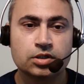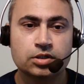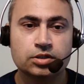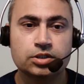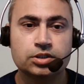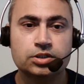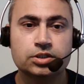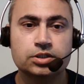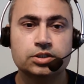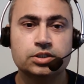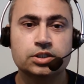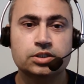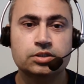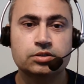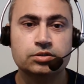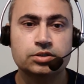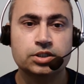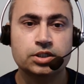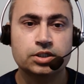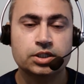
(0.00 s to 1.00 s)
This is just
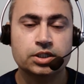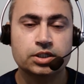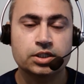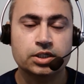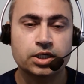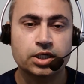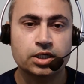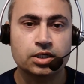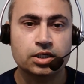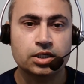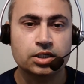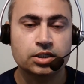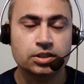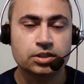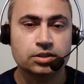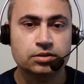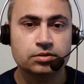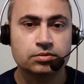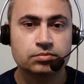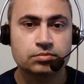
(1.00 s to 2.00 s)
to generate a headline.